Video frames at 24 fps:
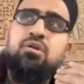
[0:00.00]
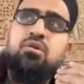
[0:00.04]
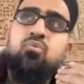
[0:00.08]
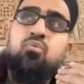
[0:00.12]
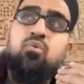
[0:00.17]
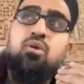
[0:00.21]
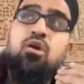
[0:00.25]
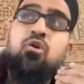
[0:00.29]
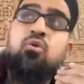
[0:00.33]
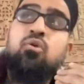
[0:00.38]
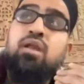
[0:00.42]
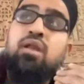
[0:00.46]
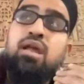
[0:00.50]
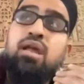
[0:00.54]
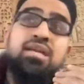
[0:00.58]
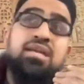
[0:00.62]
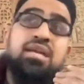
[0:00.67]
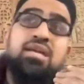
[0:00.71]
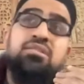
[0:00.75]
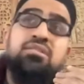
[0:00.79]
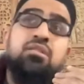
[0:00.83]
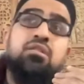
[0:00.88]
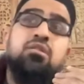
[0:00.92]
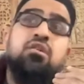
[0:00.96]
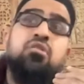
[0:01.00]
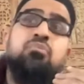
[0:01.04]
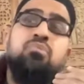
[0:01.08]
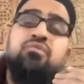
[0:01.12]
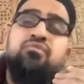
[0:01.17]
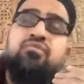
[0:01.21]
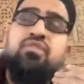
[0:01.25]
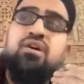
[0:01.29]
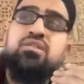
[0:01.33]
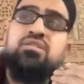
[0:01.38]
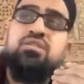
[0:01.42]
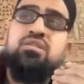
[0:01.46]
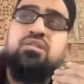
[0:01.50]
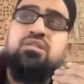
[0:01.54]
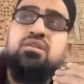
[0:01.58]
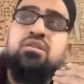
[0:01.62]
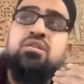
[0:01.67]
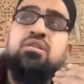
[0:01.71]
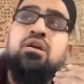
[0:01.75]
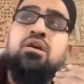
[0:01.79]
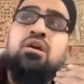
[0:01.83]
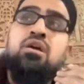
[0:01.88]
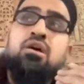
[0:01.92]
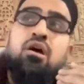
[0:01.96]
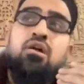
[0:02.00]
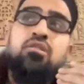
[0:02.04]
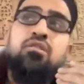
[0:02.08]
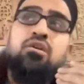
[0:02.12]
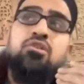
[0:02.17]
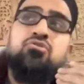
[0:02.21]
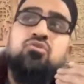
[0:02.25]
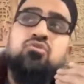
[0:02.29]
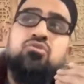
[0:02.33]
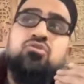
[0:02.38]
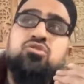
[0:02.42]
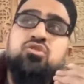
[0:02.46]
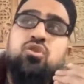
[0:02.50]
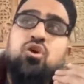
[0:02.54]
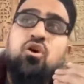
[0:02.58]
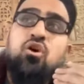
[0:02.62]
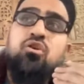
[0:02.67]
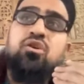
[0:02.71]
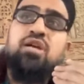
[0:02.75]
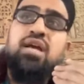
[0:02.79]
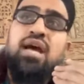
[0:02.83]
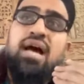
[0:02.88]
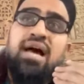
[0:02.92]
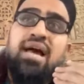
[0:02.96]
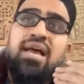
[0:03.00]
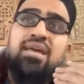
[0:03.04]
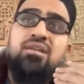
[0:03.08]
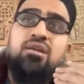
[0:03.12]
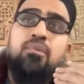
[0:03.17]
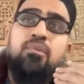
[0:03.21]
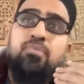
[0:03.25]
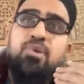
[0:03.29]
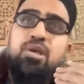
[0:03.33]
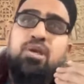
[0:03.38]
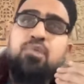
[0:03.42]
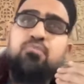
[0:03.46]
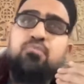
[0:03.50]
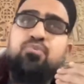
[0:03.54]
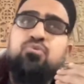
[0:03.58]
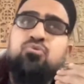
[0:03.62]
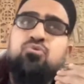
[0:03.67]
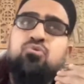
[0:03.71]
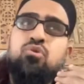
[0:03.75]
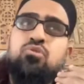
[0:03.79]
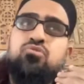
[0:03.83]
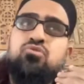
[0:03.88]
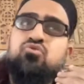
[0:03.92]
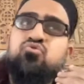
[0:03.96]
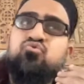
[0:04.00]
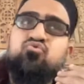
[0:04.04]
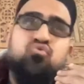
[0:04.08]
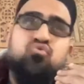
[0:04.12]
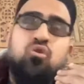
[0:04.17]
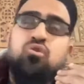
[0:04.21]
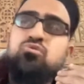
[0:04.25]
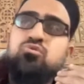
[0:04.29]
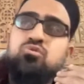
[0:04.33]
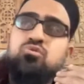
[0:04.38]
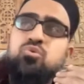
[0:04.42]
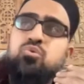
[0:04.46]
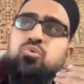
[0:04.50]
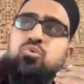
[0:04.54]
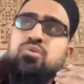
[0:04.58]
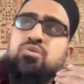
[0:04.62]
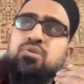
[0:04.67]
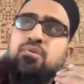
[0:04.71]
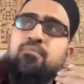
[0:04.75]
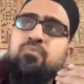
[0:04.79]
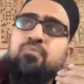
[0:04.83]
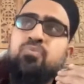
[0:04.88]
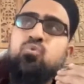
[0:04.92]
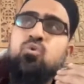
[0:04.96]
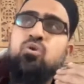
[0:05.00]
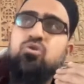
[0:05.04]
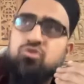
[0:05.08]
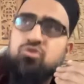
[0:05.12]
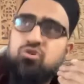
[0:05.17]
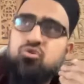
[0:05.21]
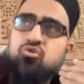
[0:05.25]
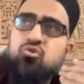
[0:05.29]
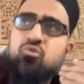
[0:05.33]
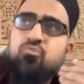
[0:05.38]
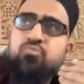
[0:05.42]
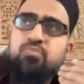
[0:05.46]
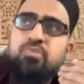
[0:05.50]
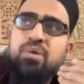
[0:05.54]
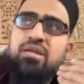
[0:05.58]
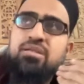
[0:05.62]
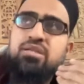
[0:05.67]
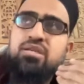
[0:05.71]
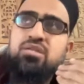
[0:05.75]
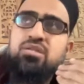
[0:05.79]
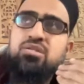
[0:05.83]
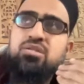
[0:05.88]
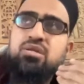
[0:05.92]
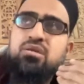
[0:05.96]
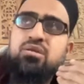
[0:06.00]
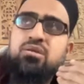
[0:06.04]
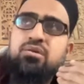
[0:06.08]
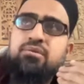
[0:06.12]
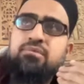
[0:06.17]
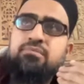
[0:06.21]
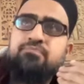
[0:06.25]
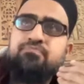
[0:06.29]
Wallahu la yahdi al-qawma al-fasiqin. Allah does not guide the people who are just wrongdoers, who are corrupt by nature.